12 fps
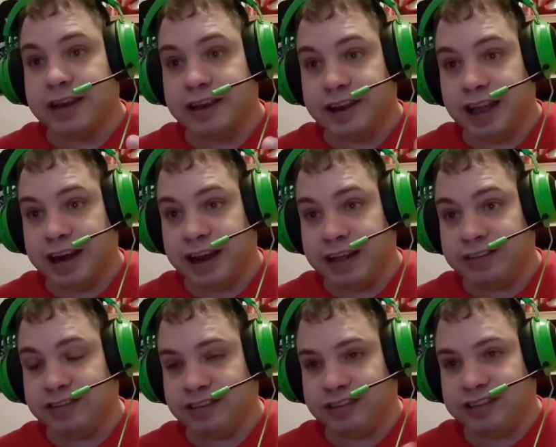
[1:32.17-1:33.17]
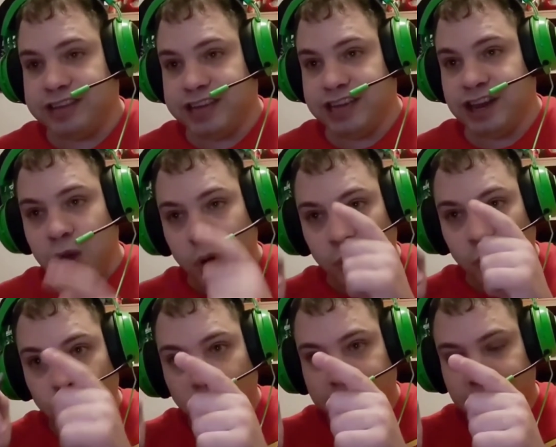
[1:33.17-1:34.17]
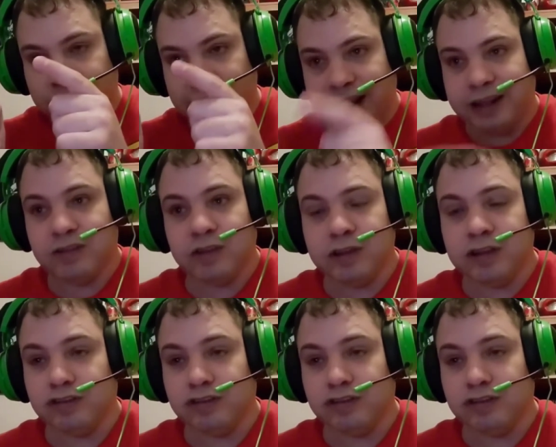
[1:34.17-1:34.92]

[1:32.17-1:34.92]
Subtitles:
Dennis D 109.